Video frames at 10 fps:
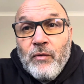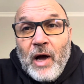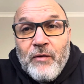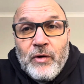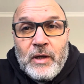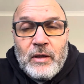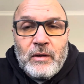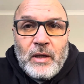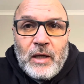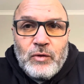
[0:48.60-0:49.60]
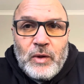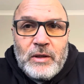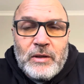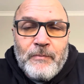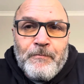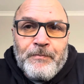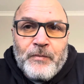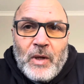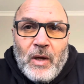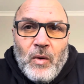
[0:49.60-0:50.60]
African countries,
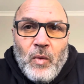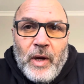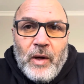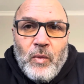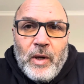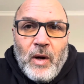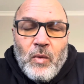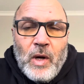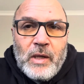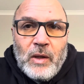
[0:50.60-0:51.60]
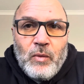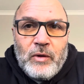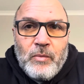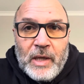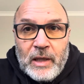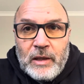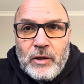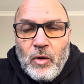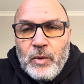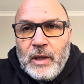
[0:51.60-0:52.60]
where we are working with bigger
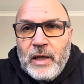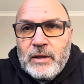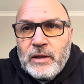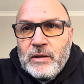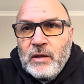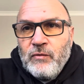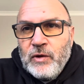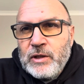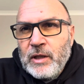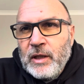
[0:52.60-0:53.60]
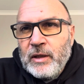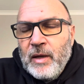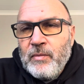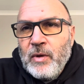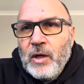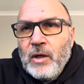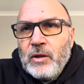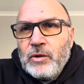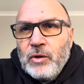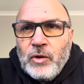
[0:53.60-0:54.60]
denominations, envisioning them
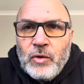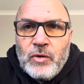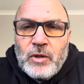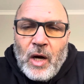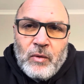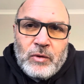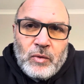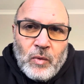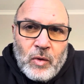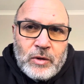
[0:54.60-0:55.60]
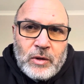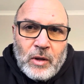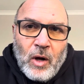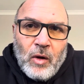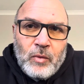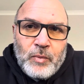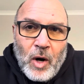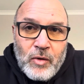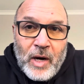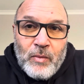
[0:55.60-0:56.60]
to use our Towards the Goal
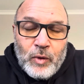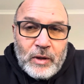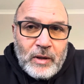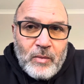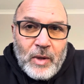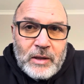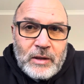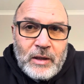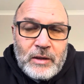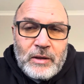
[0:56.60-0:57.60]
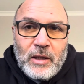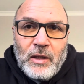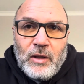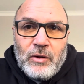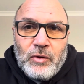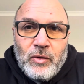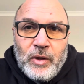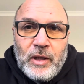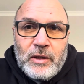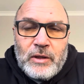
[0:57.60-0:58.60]
program within Ambassadors to
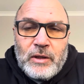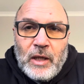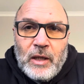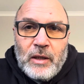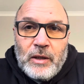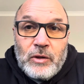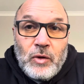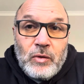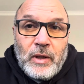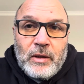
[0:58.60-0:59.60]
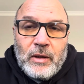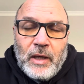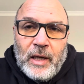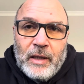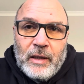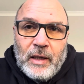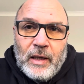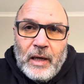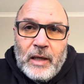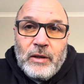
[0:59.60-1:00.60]
reach the children
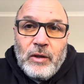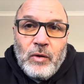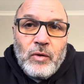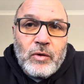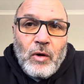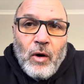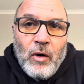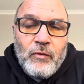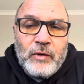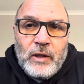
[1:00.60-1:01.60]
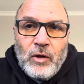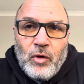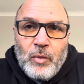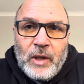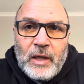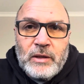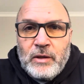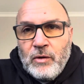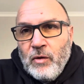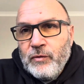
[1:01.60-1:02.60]
and the youth of the denomination
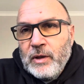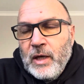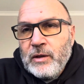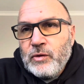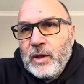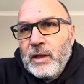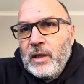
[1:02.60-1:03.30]
and of the country.